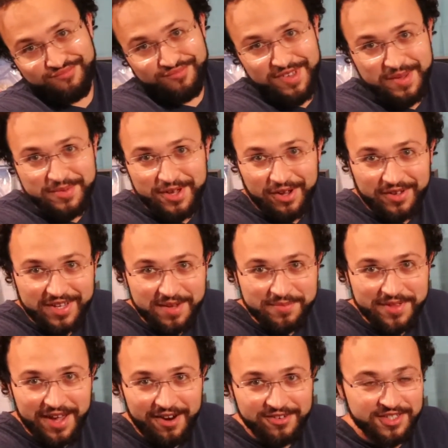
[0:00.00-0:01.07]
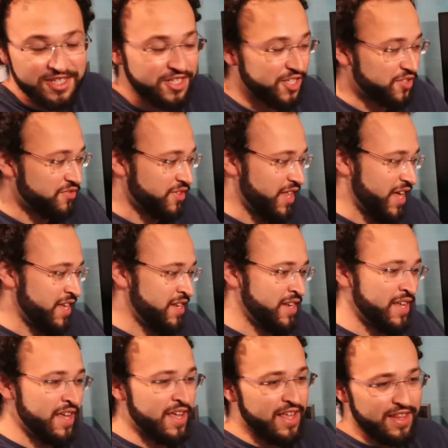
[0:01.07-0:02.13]
maybe I'll keep the Heresy just for that.
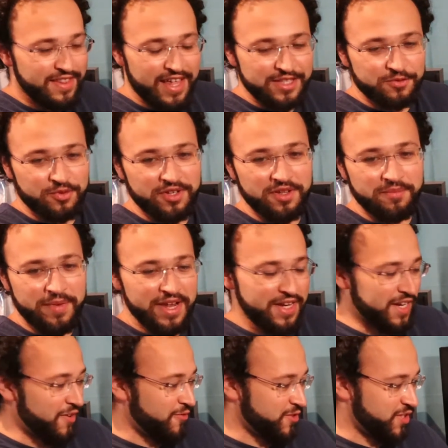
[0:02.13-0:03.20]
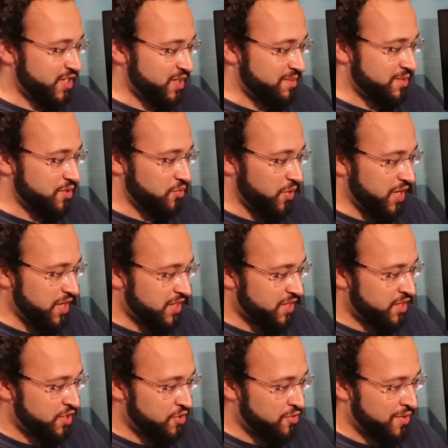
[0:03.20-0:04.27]
That's one of the main differences between the
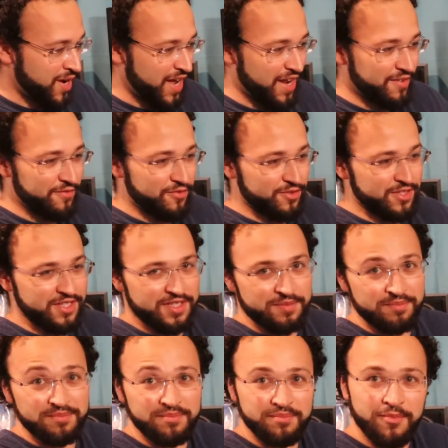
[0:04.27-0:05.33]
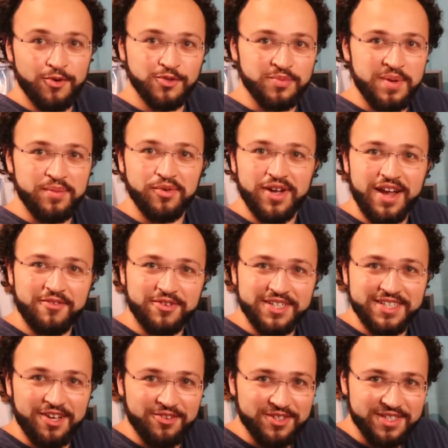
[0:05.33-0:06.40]
two, and since most people can't really
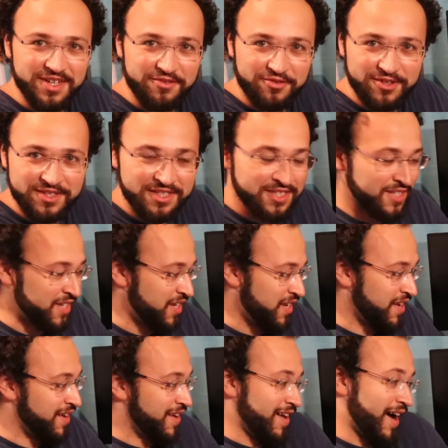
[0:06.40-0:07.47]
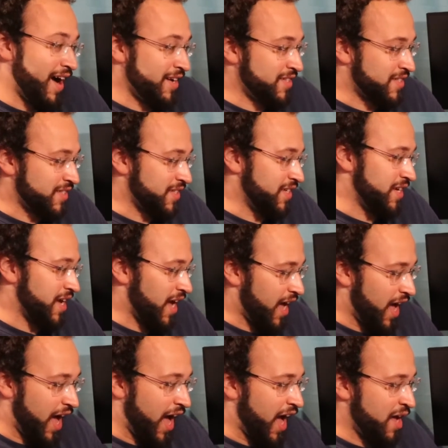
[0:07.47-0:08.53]
tell the difference, honestly,
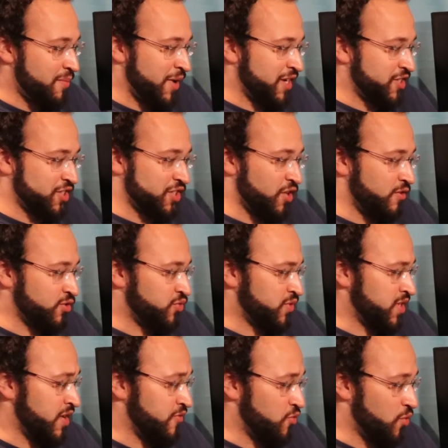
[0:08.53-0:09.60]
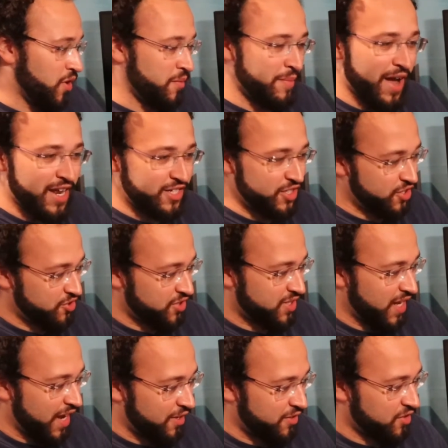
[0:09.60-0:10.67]
I might just go to whichever one matches your
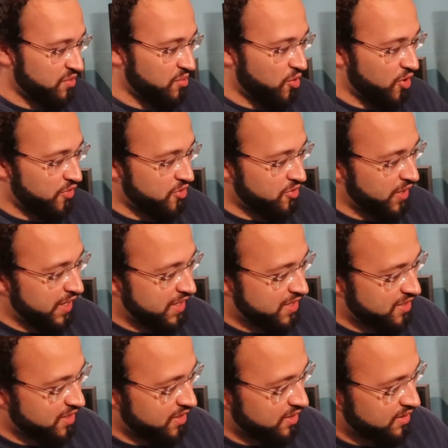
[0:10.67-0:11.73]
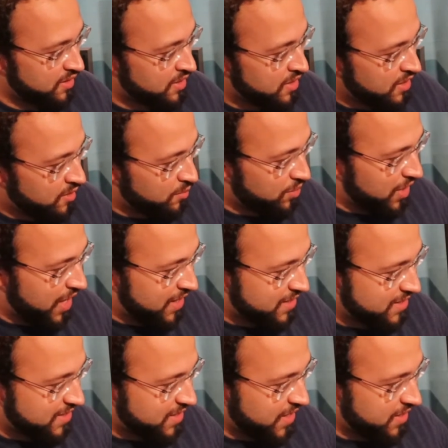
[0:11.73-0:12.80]
style a little more. If you like the black
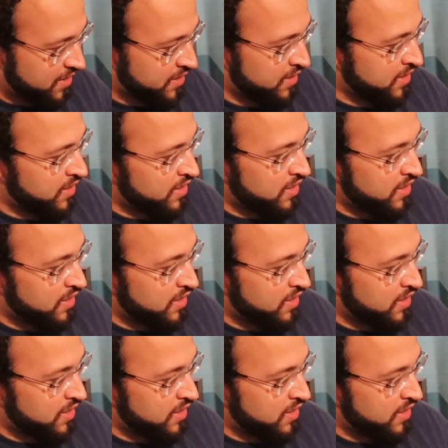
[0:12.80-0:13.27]
aesthetic,